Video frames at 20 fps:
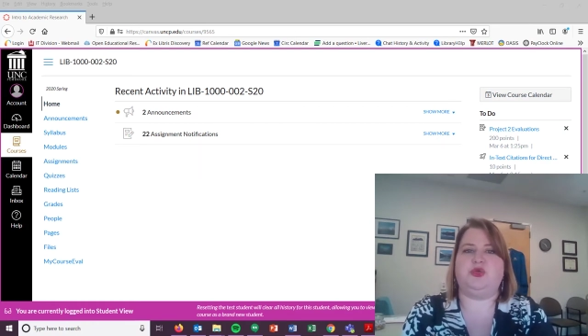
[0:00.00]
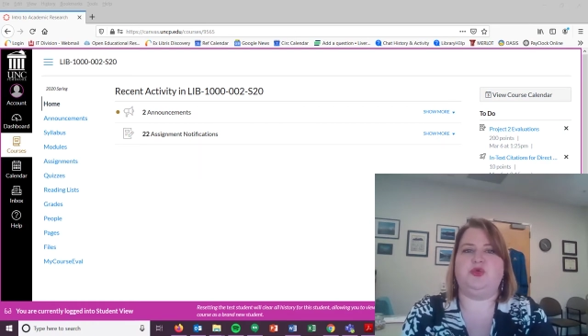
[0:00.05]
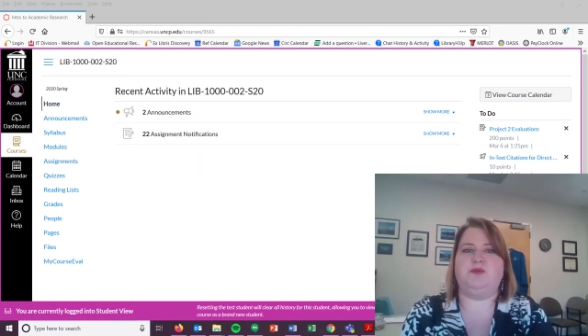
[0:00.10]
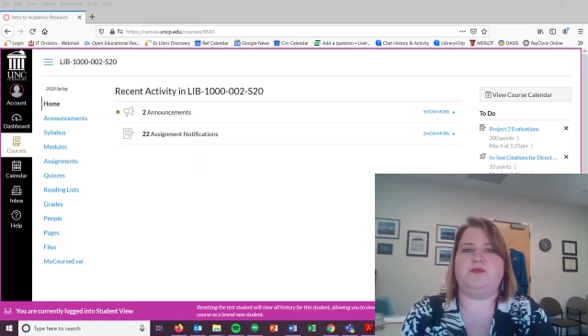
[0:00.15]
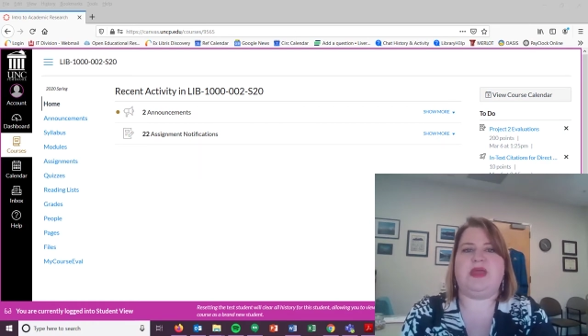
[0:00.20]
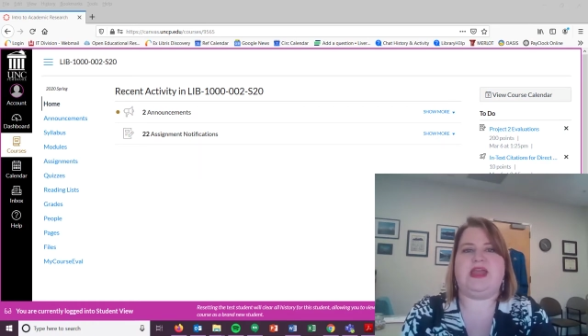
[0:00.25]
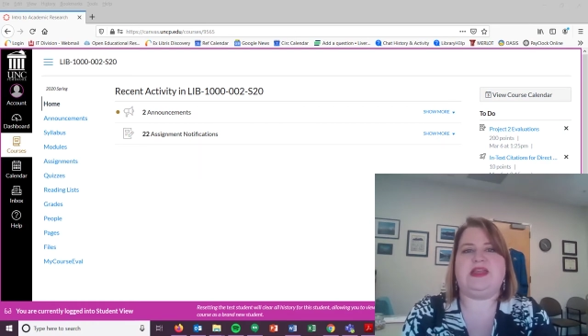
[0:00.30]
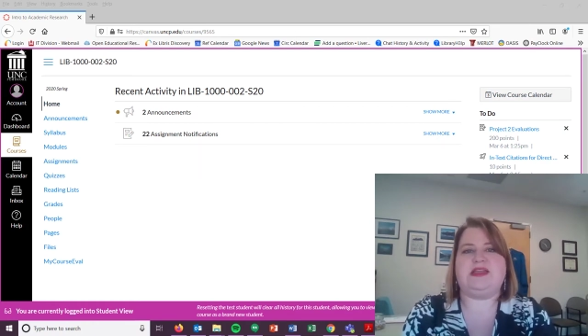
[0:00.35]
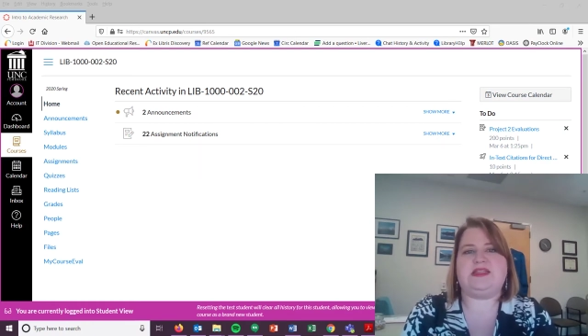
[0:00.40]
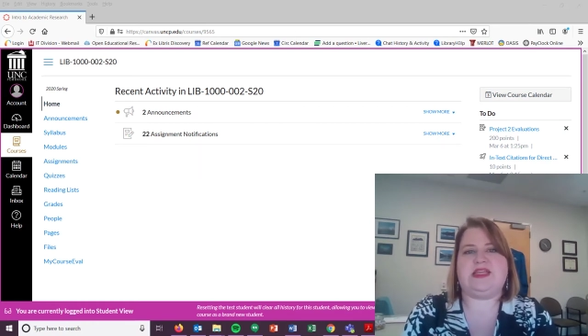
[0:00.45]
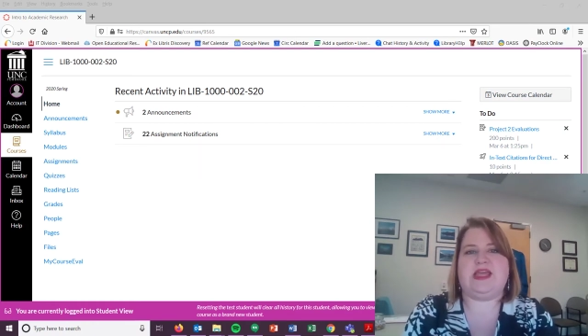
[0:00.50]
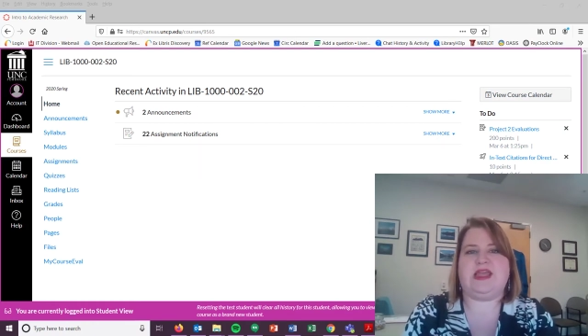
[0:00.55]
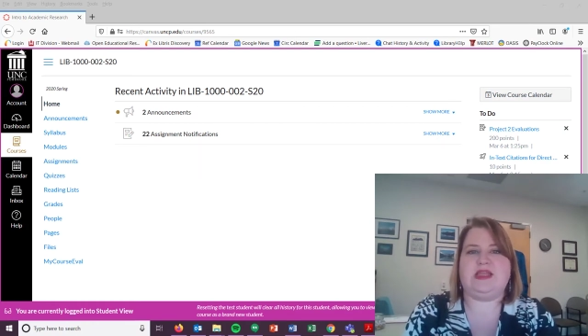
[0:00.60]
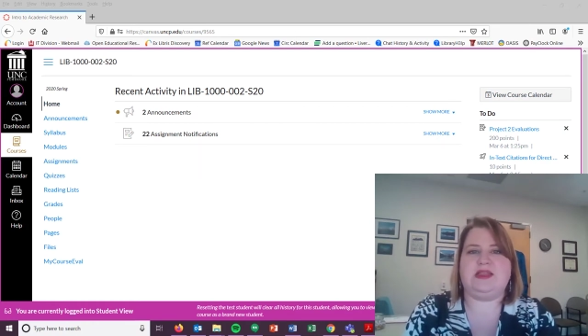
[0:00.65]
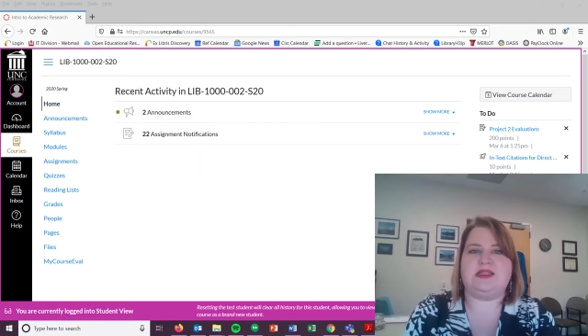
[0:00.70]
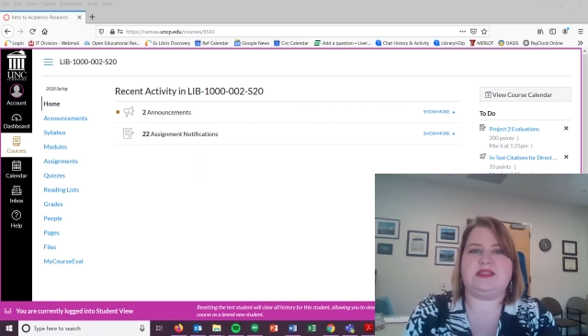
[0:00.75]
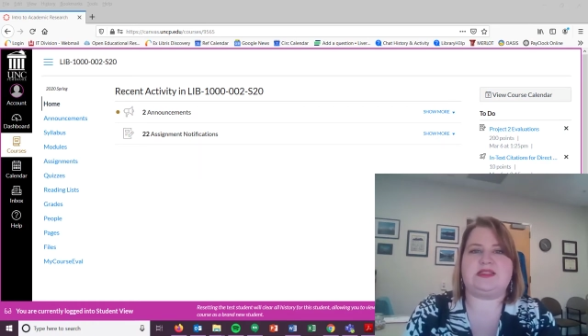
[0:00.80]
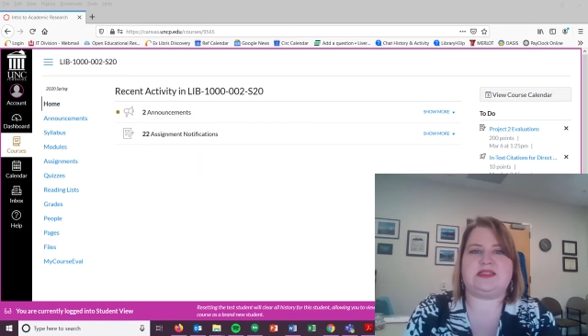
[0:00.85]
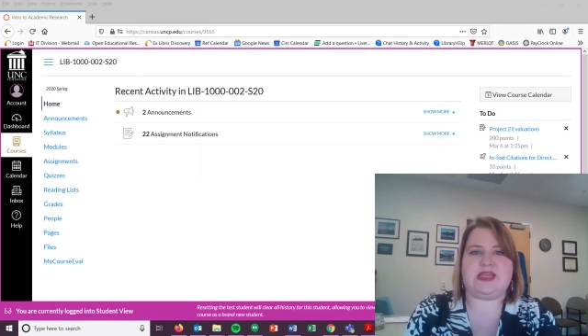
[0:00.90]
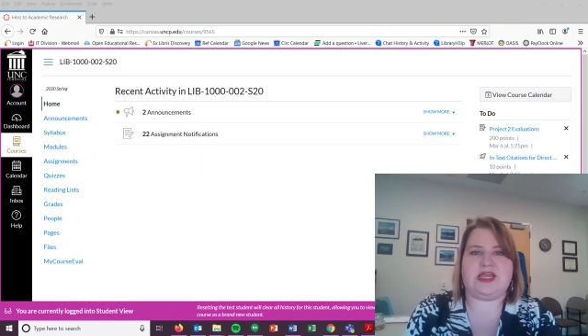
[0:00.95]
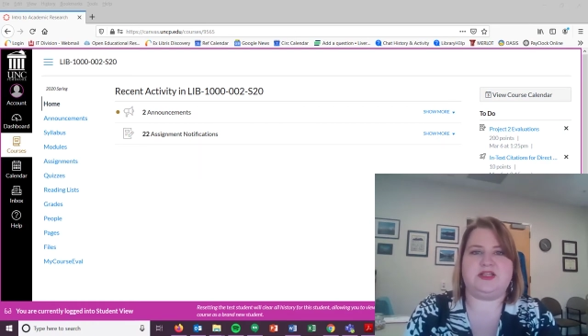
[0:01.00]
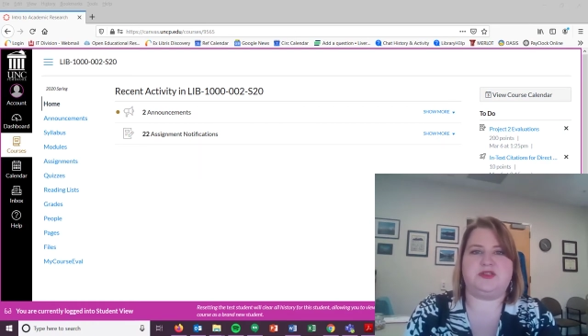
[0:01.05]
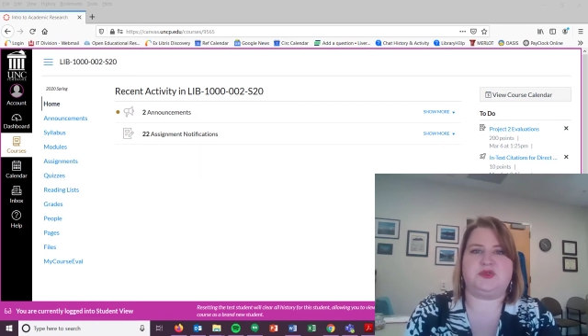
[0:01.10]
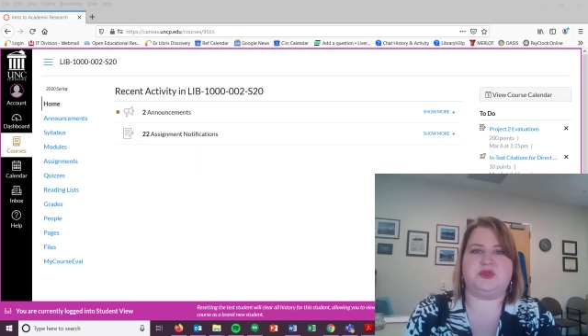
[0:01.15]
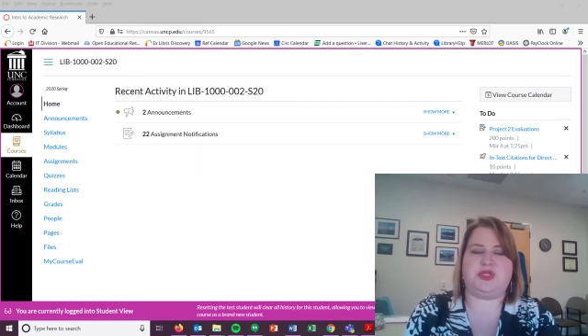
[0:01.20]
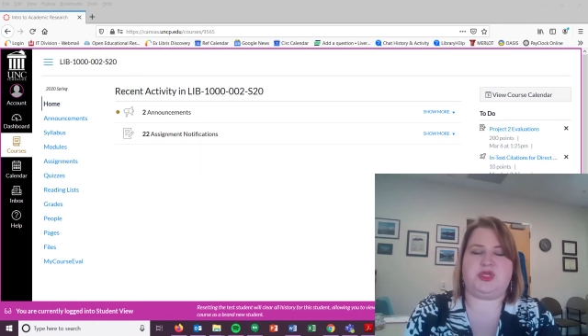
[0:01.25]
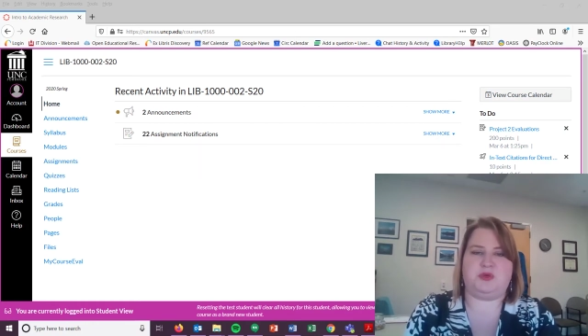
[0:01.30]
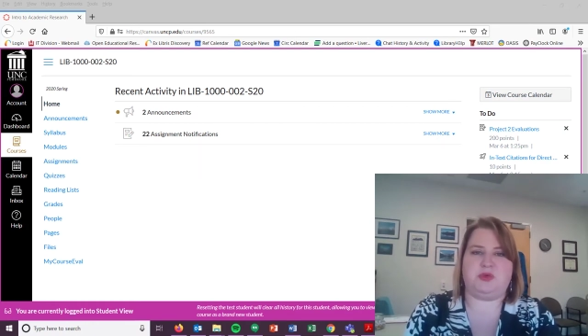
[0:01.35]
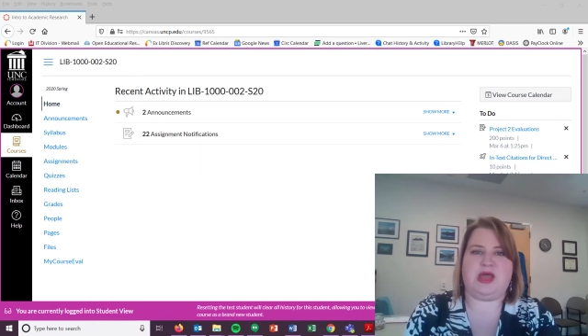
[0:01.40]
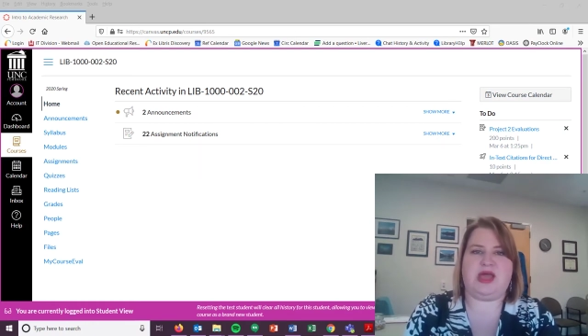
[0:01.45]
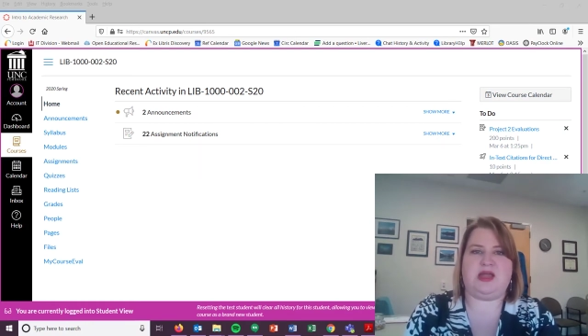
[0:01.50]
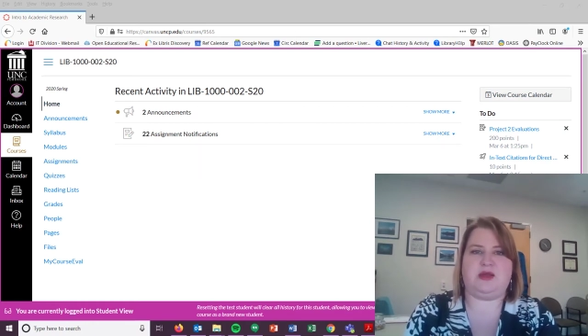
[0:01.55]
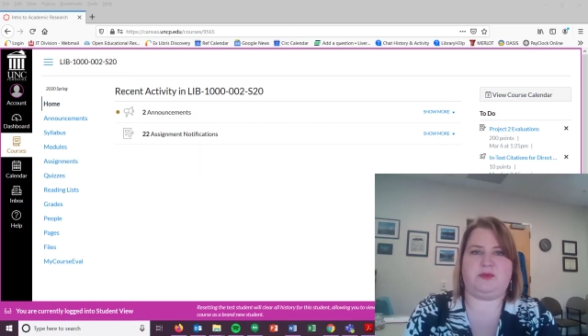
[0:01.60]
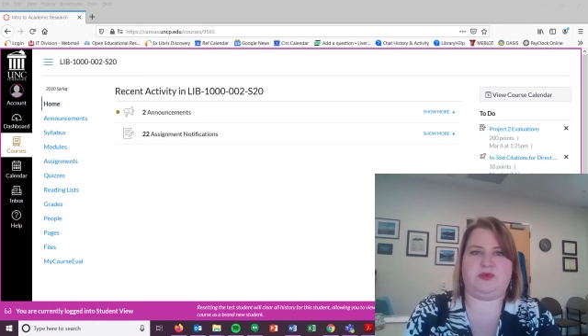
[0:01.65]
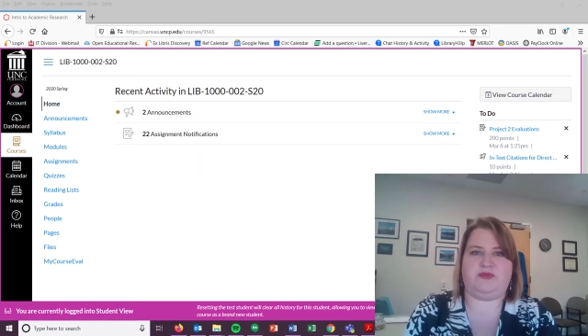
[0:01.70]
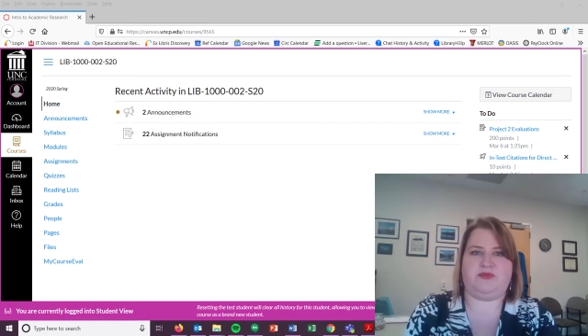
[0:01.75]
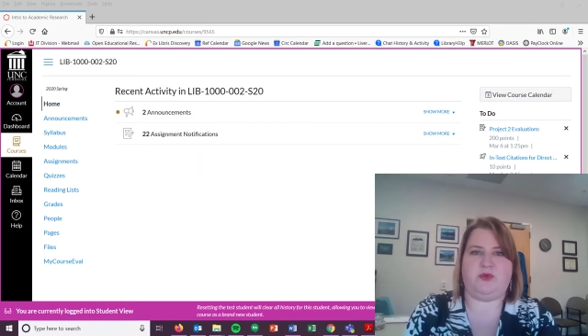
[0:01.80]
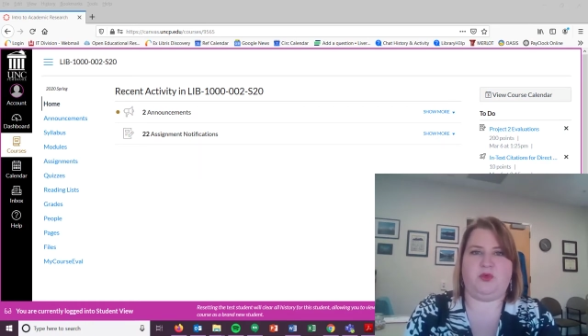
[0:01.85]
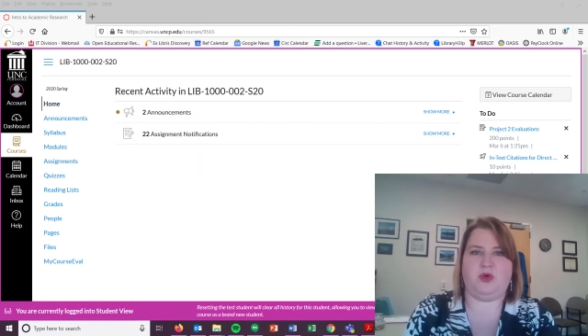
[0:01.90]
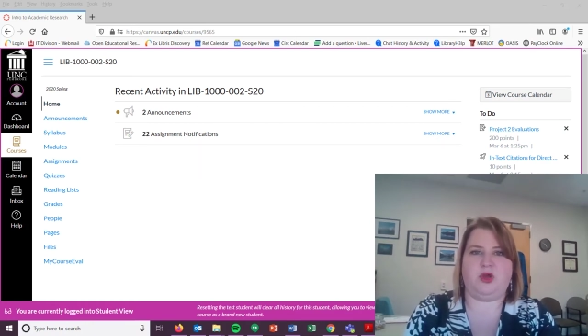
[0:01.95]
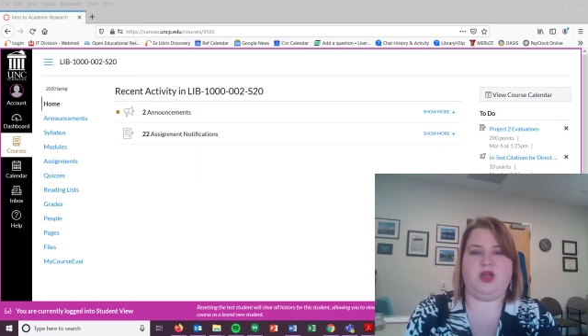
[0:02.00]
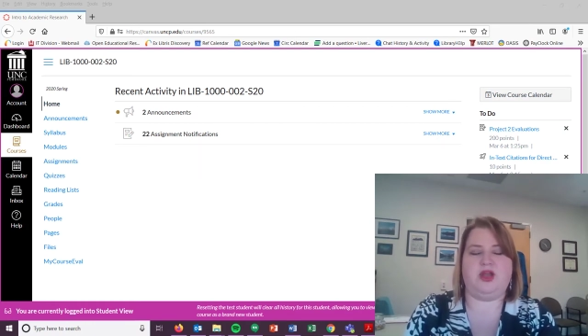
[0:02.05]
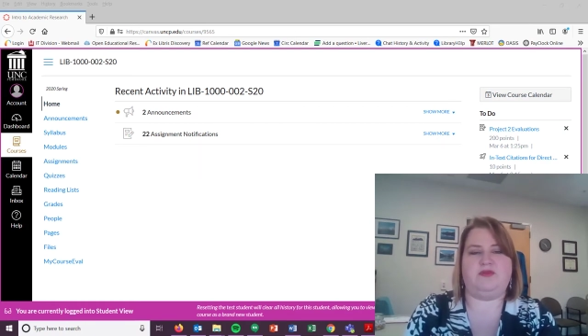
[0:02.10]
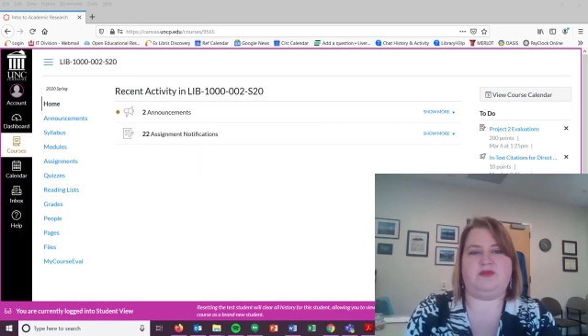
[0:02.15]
to maintain the schedule you had before.